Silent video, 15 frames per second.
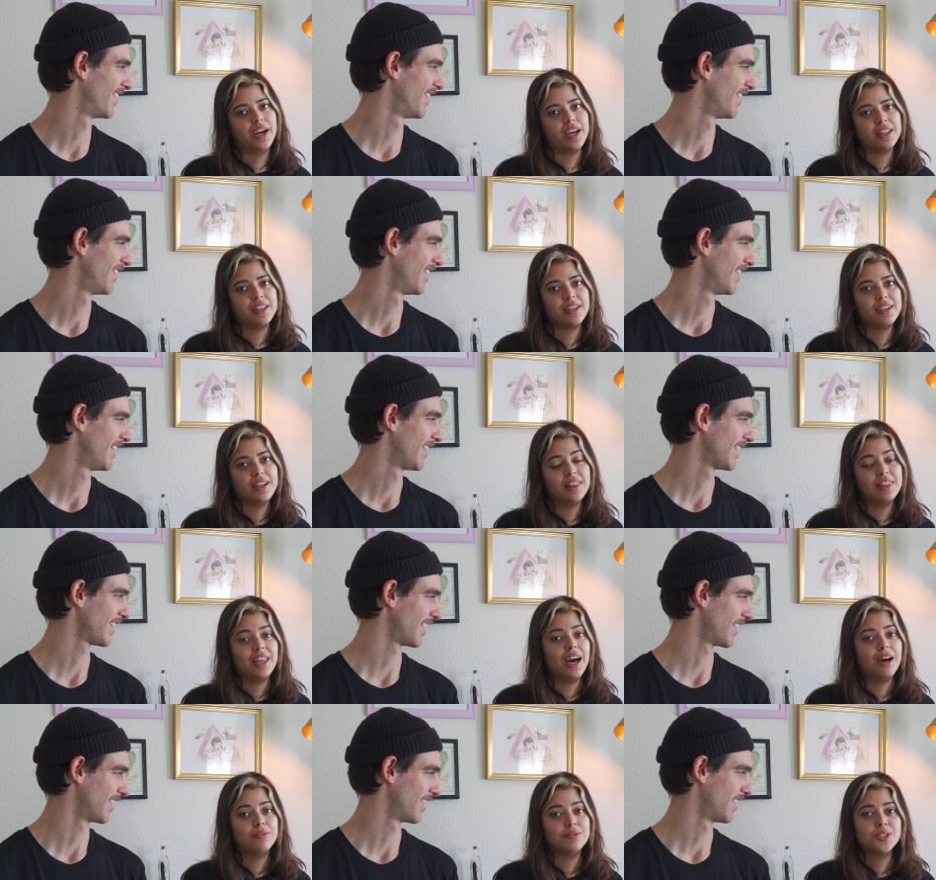Speaker 1: Island.
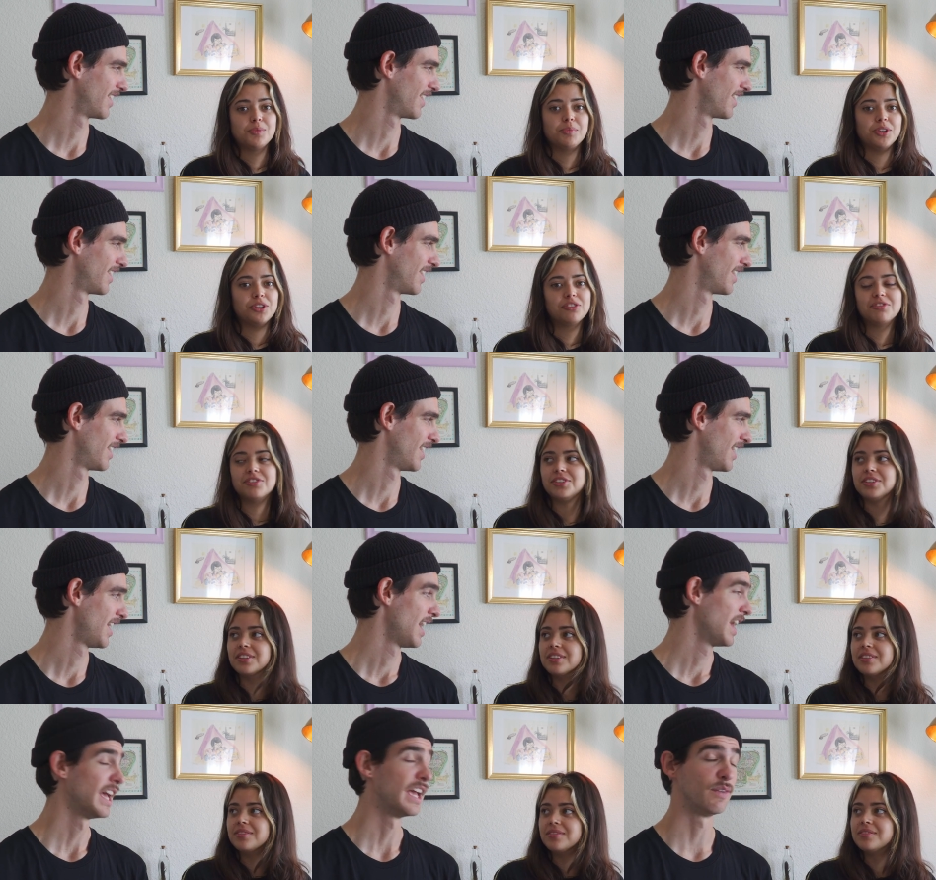That was beautiful.
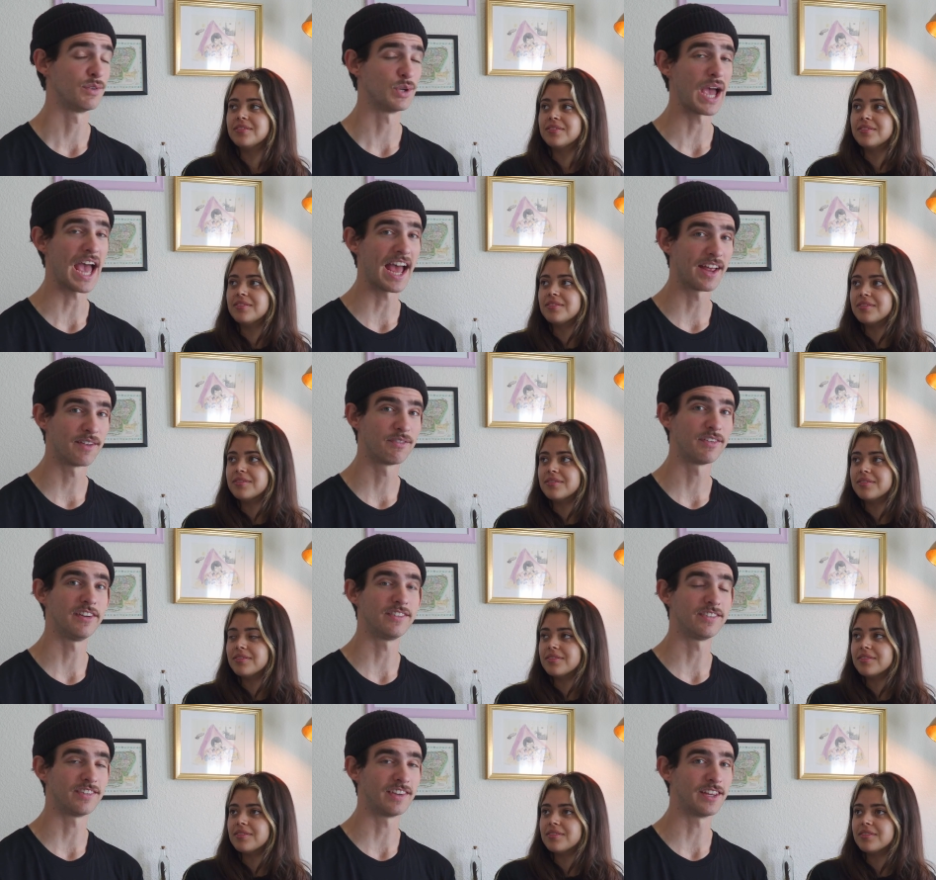
Speaker 2: If you haven't
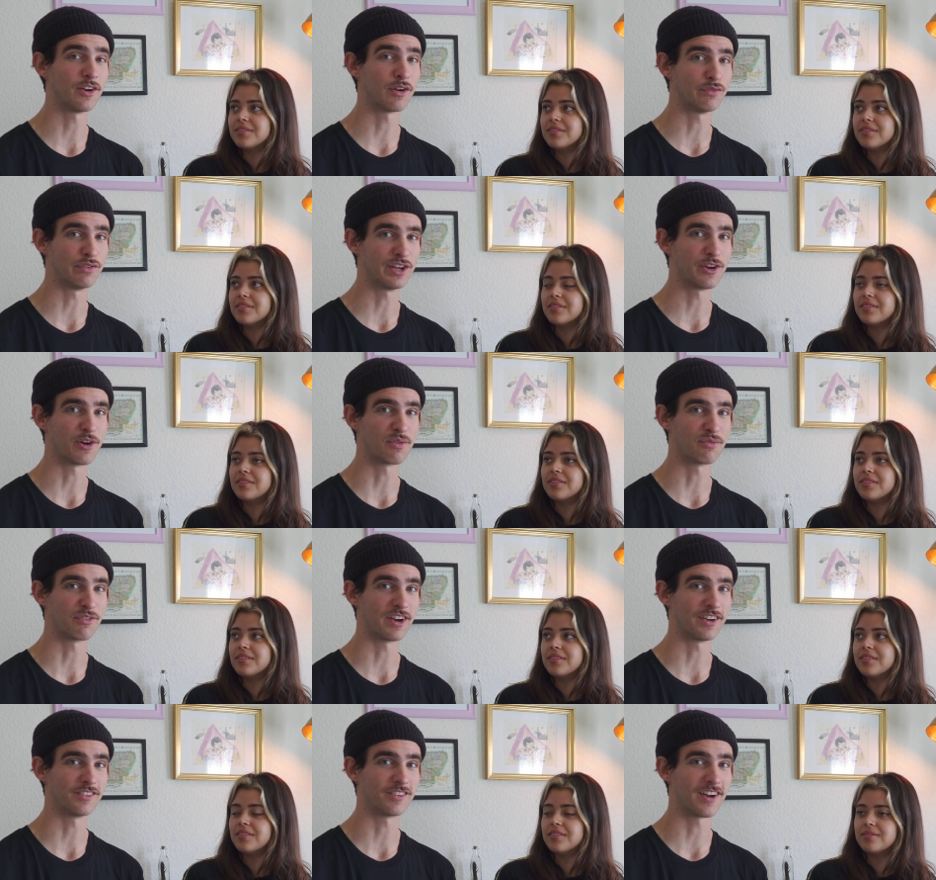seen our video on
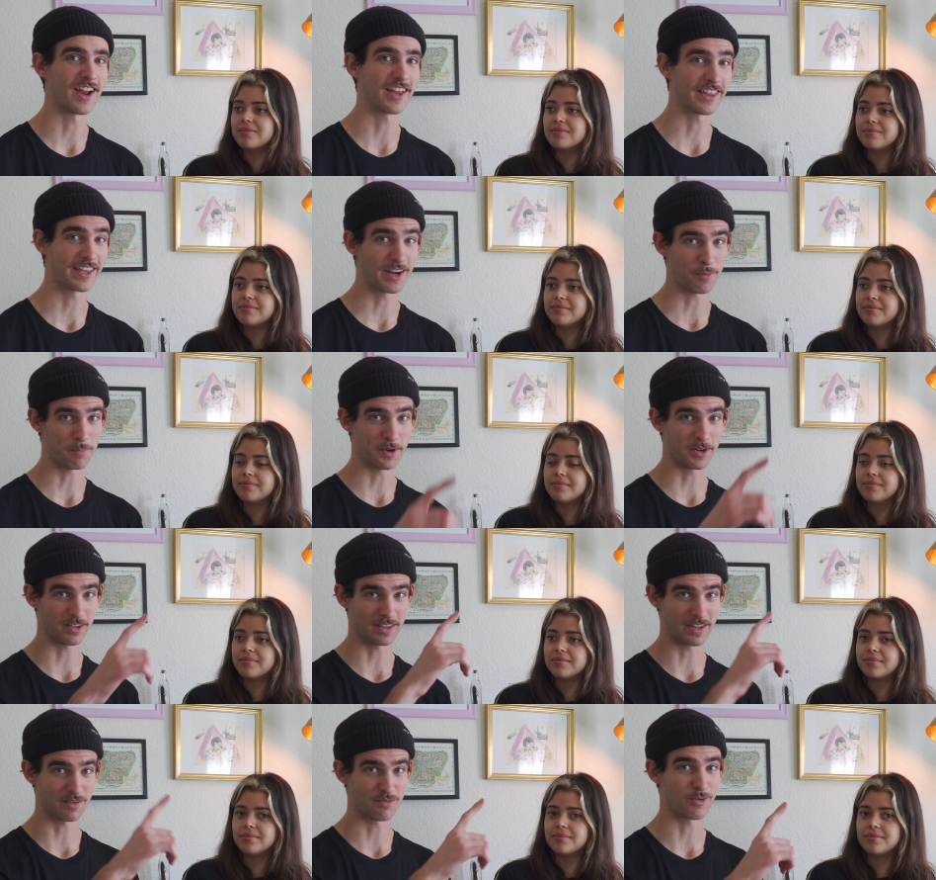Fraser Island, I'll put a
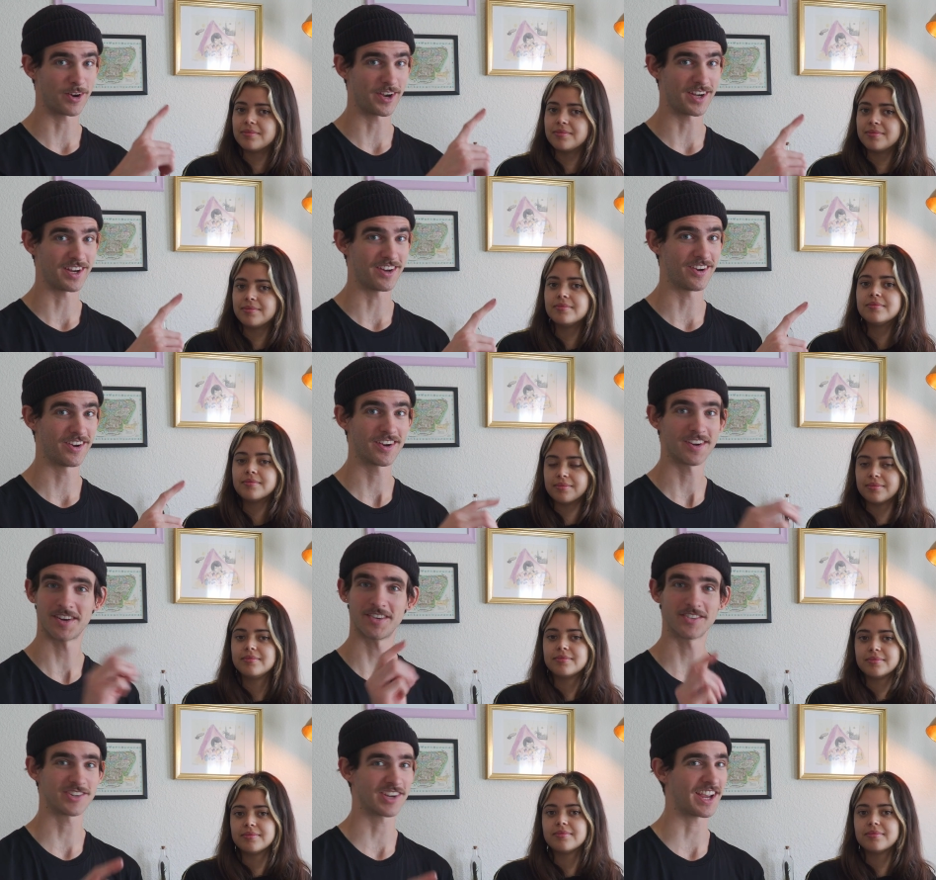link for it here. Go
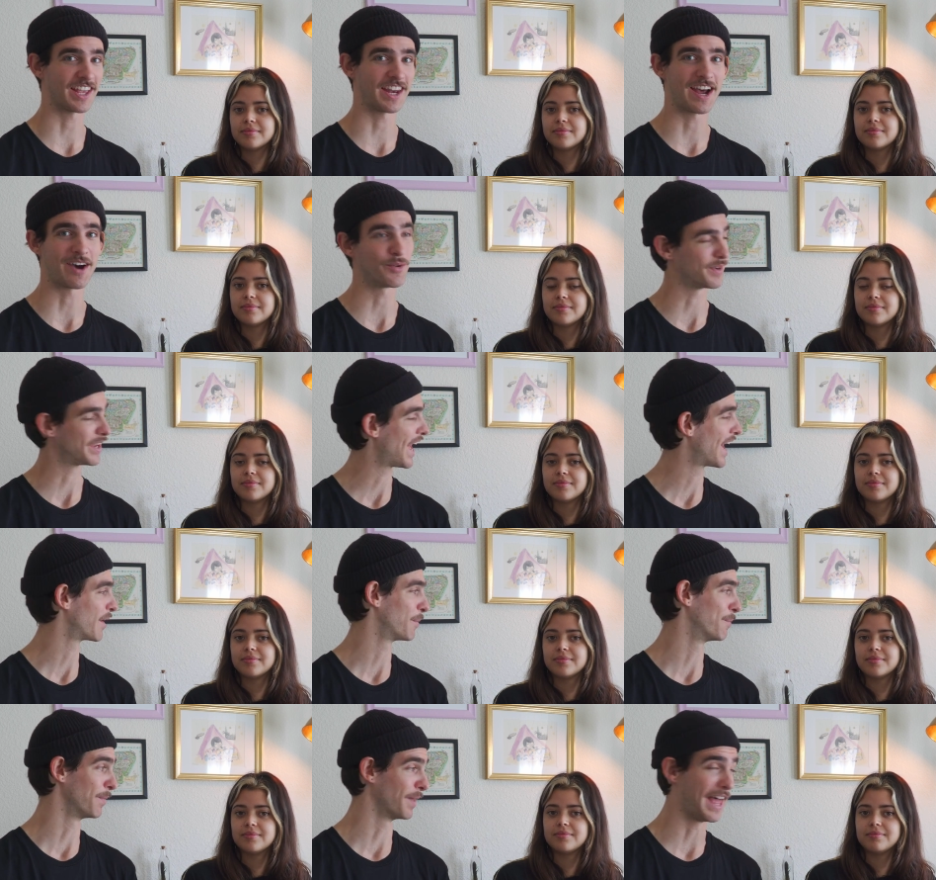check it out. We had a
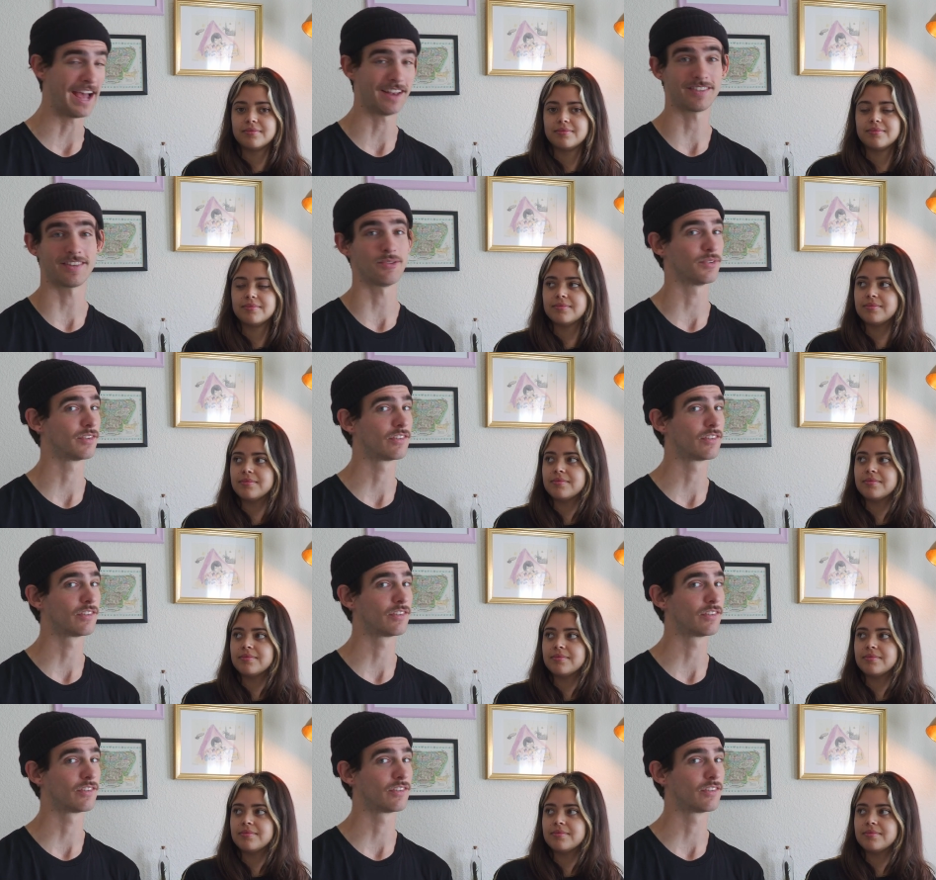blast. It was